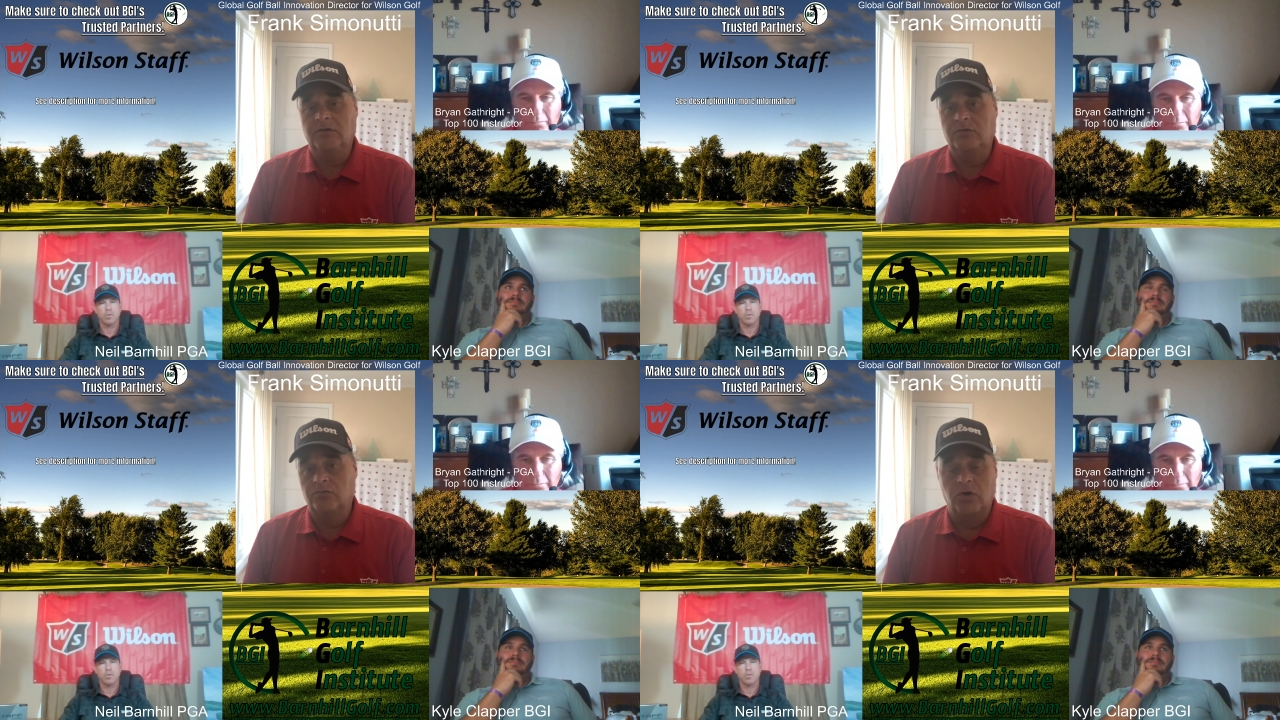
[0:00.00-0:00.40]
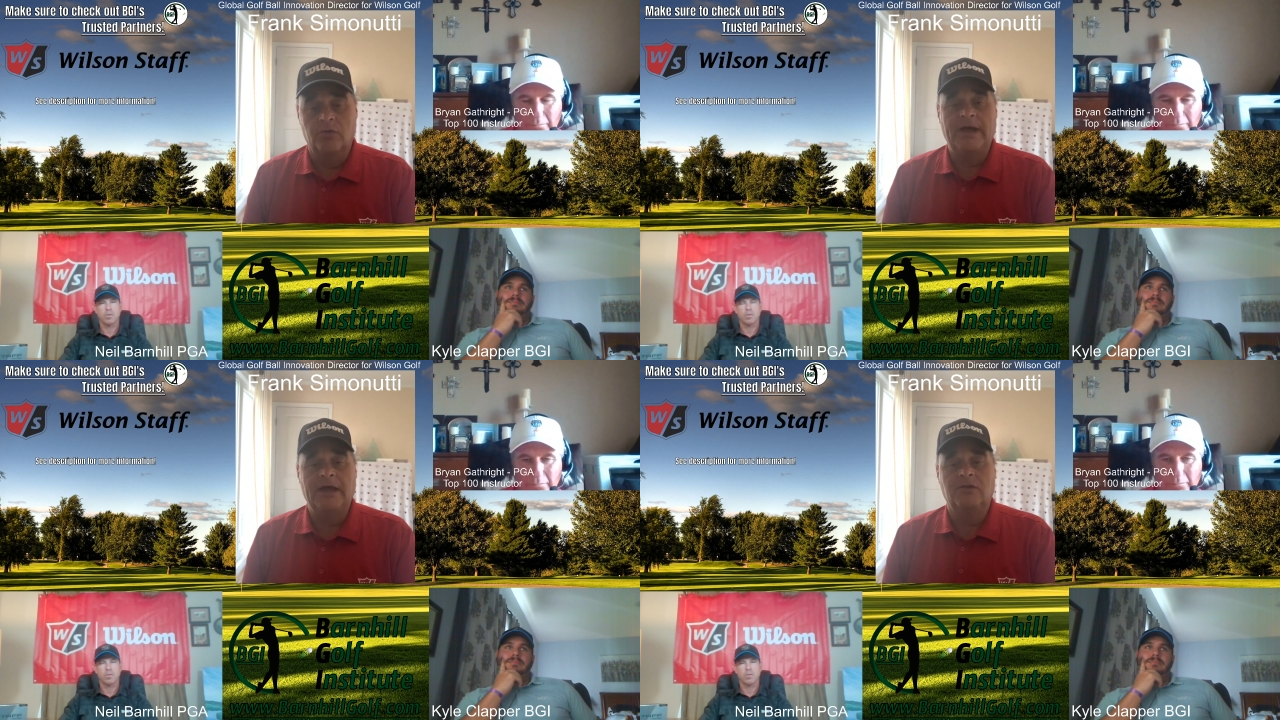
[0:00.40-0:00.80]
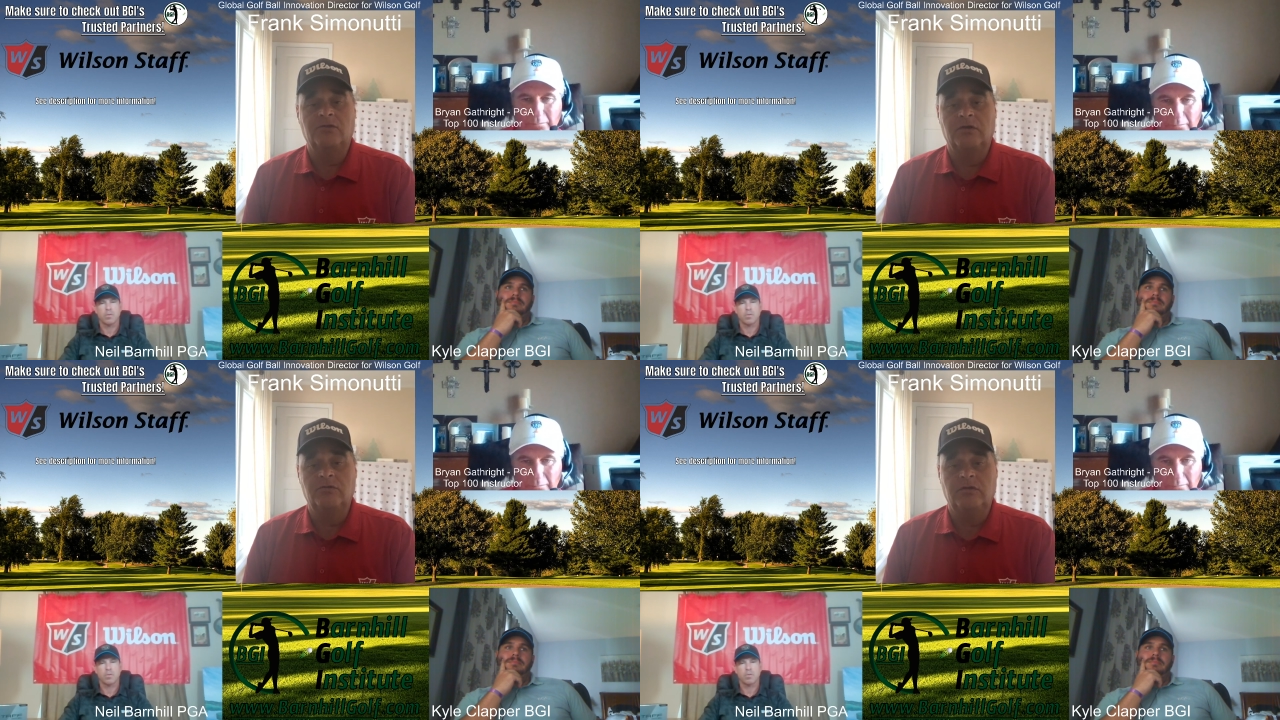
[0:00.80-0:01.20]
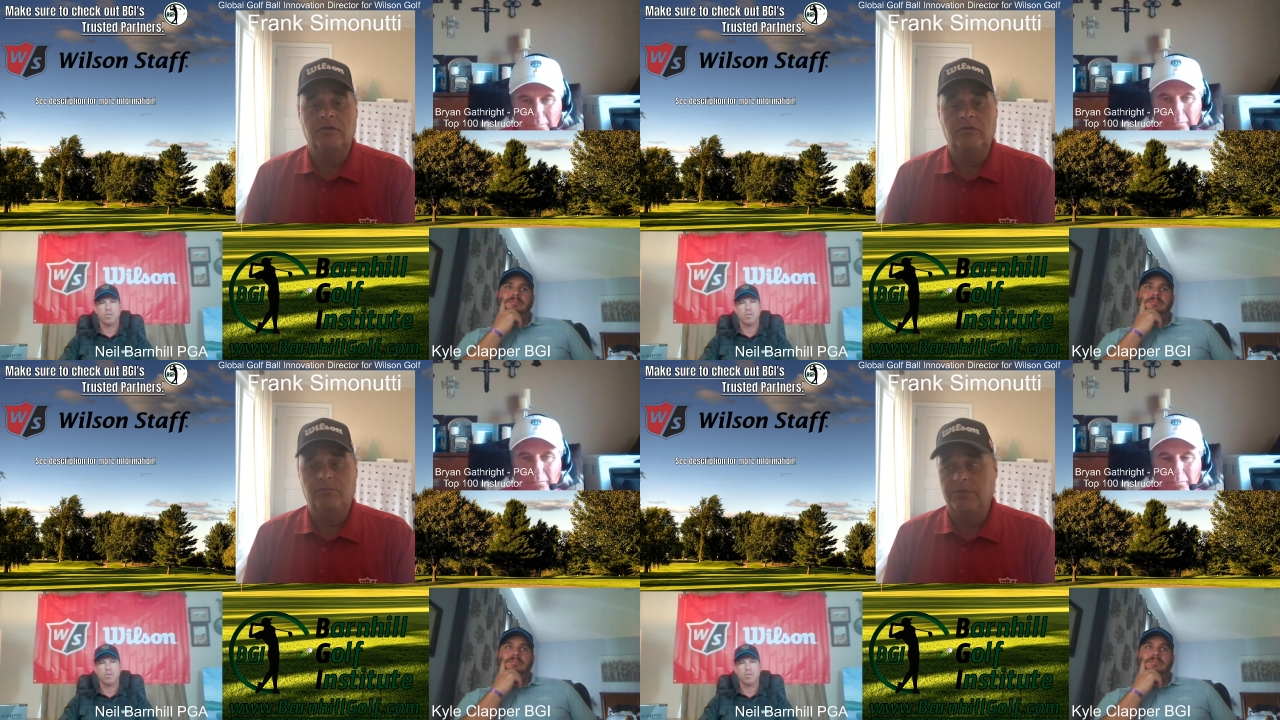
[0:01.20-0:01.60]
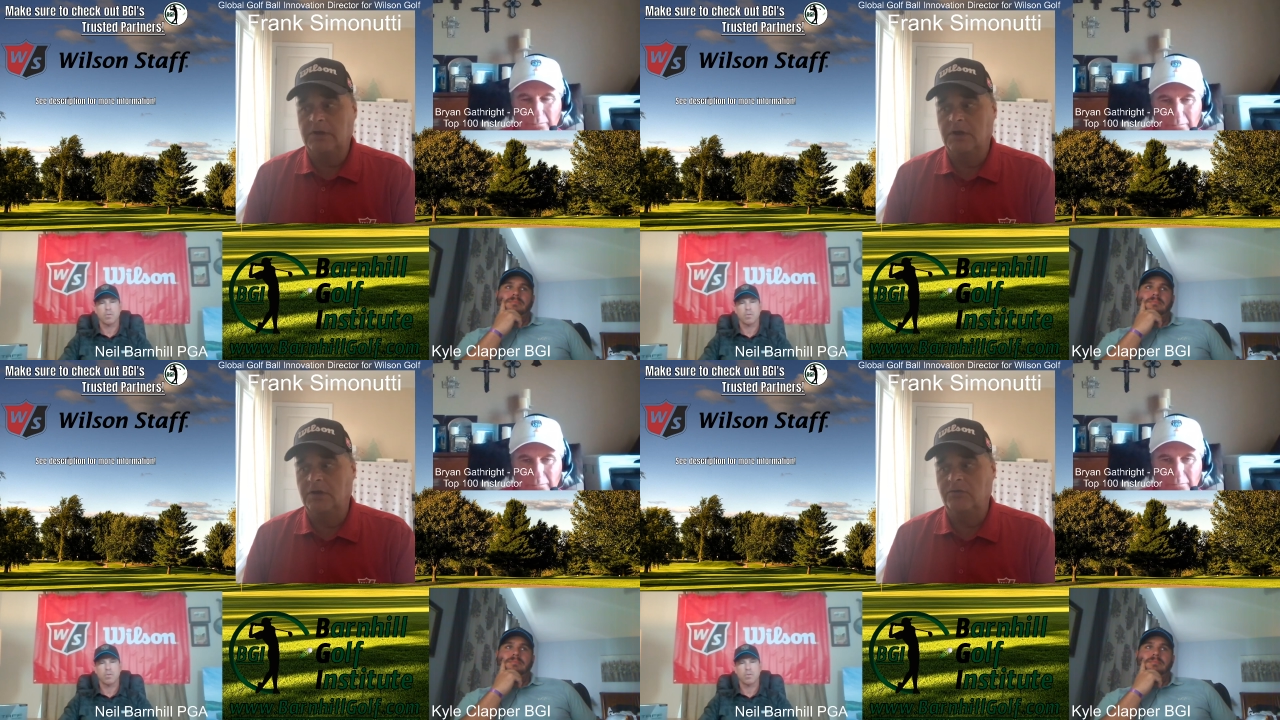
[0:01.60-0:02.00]
to roll back the distance,
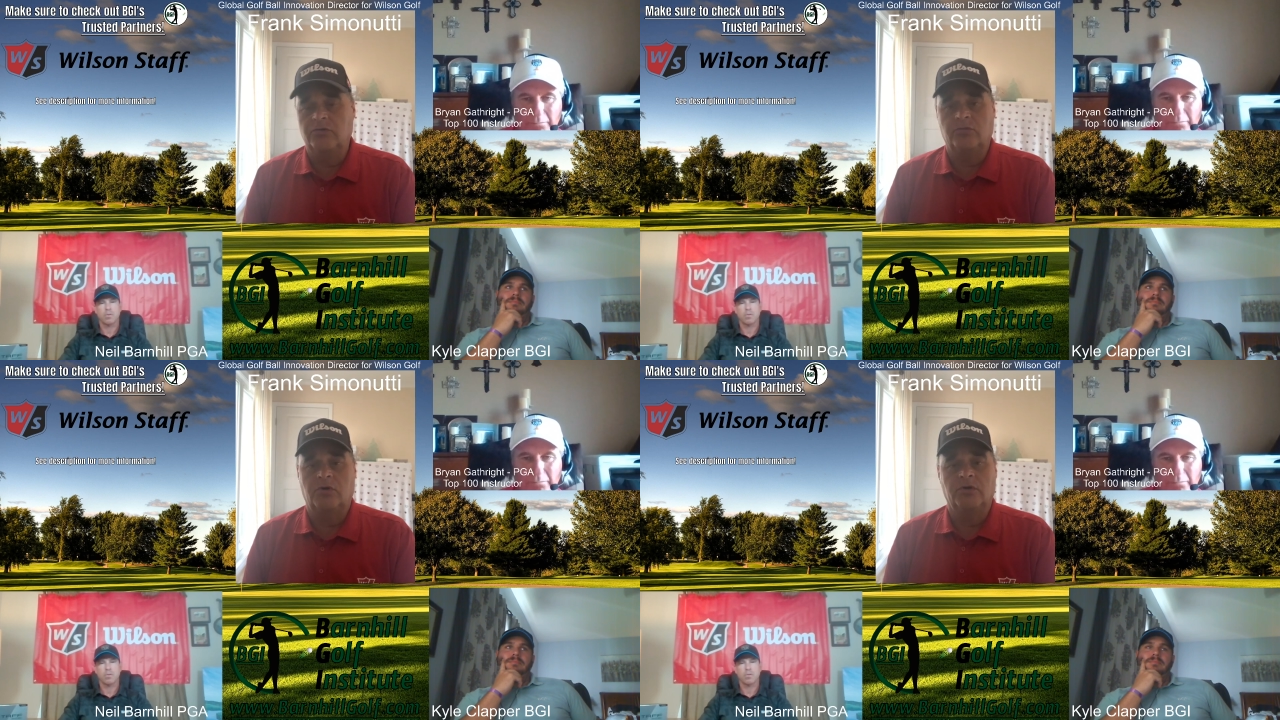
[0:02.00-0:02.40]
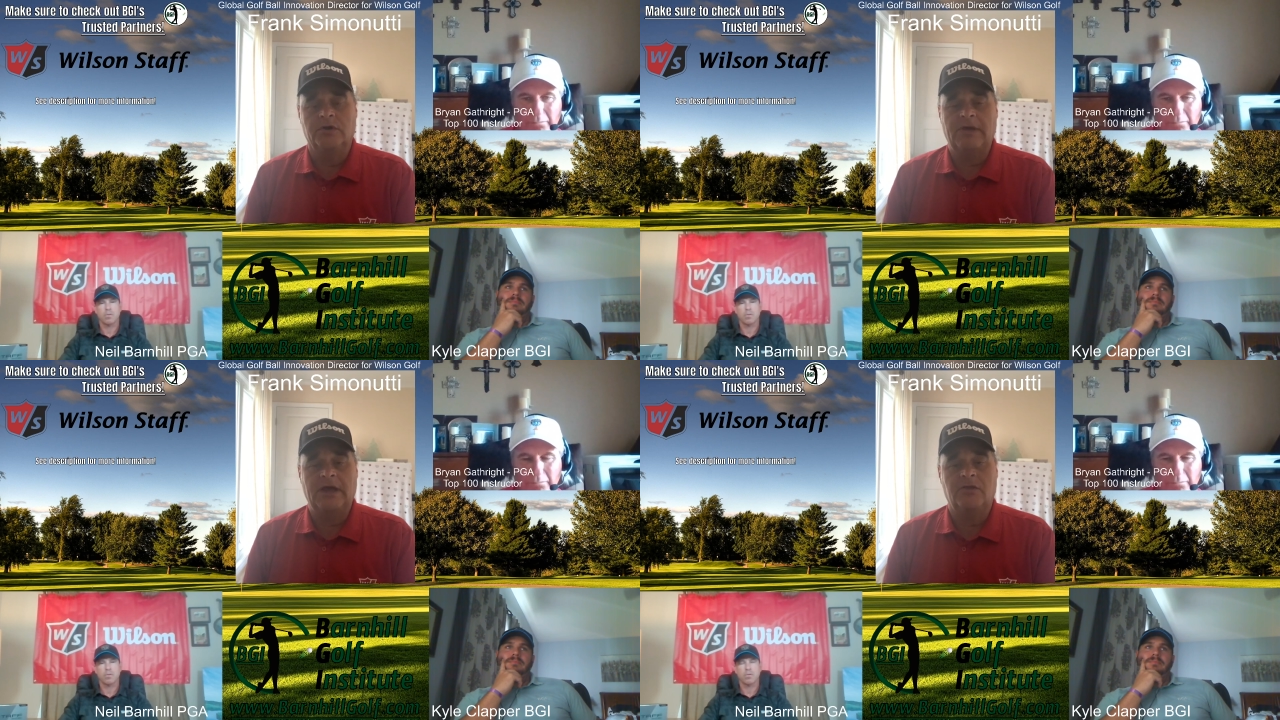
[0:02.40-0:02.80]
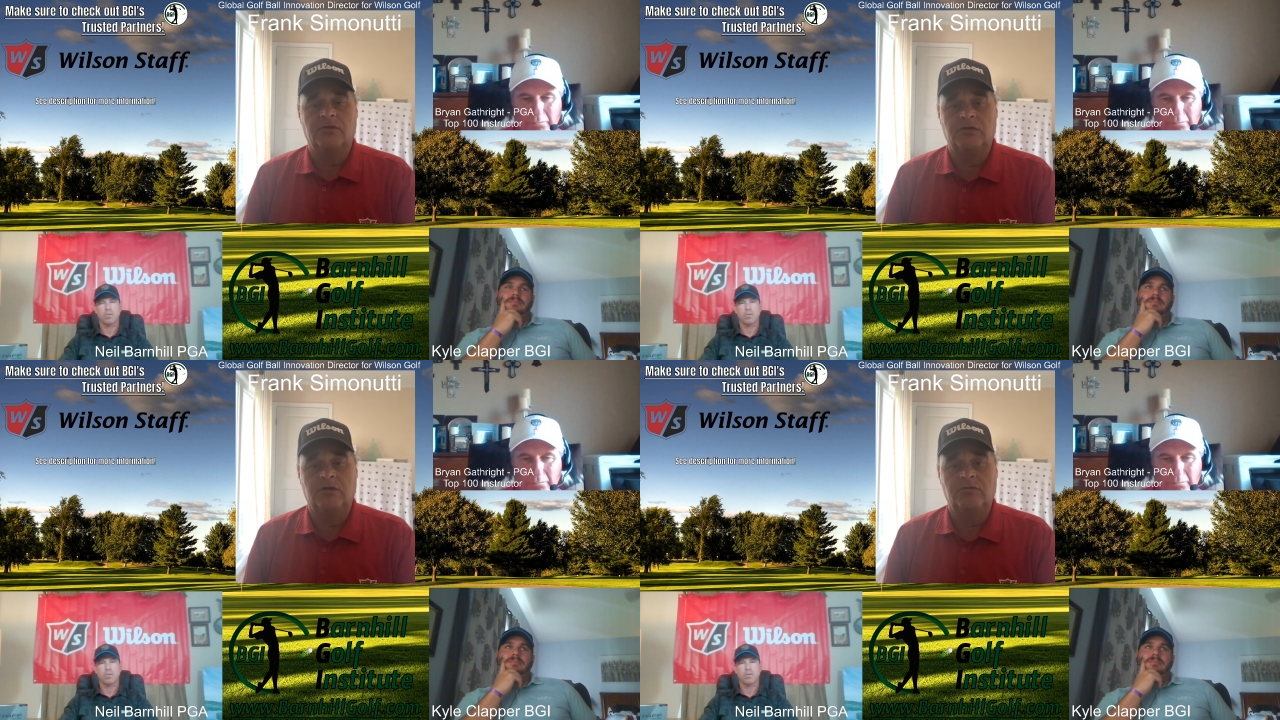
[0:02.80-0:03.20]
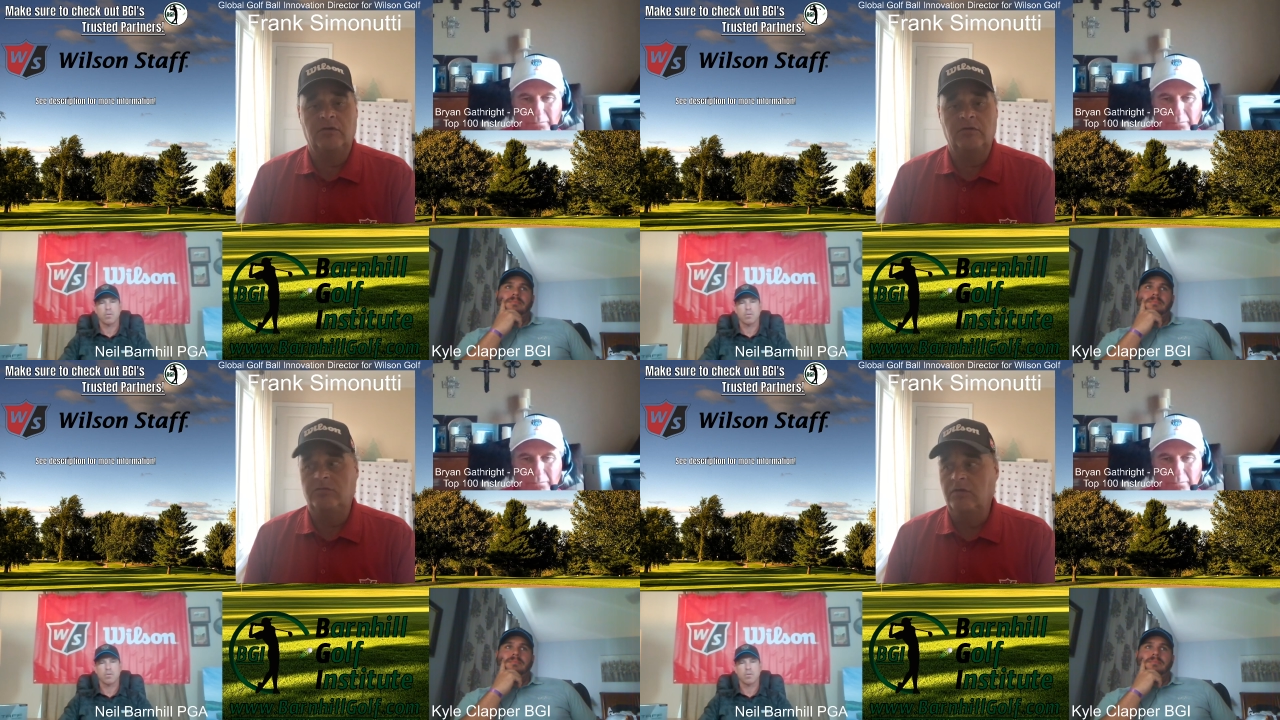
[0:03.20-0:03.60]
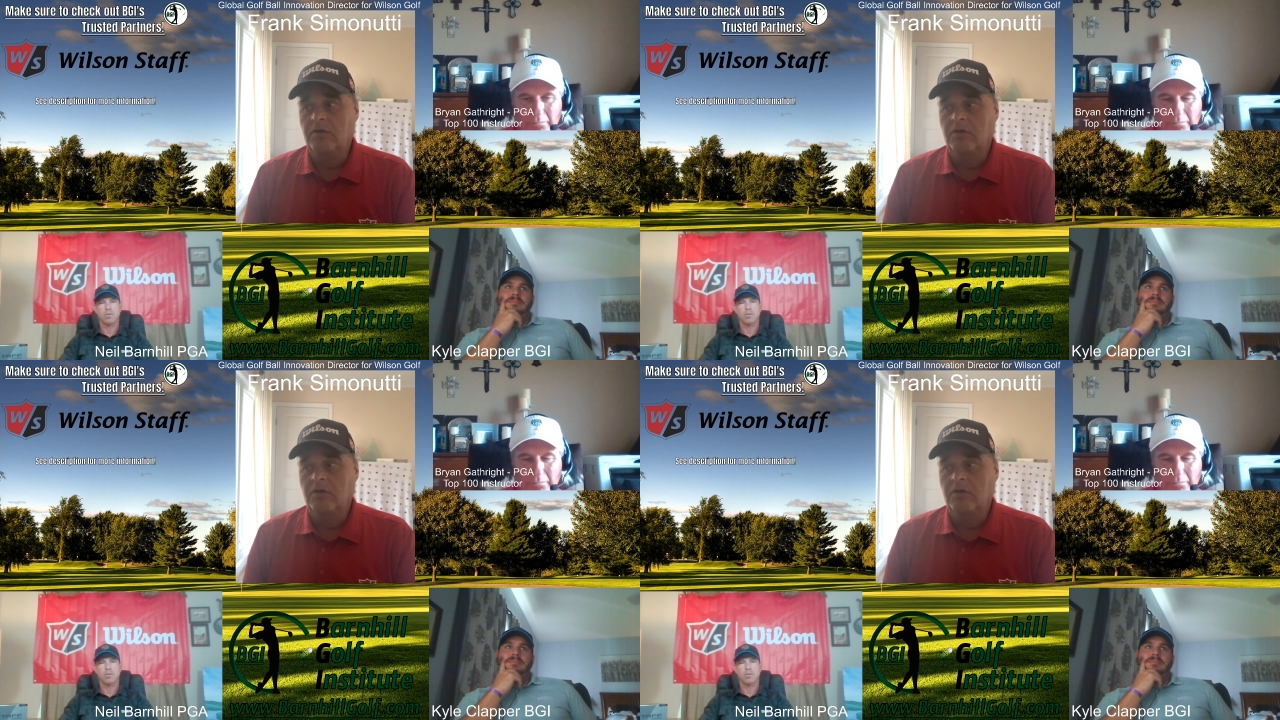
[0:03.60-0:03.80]
because the rolling back of the distance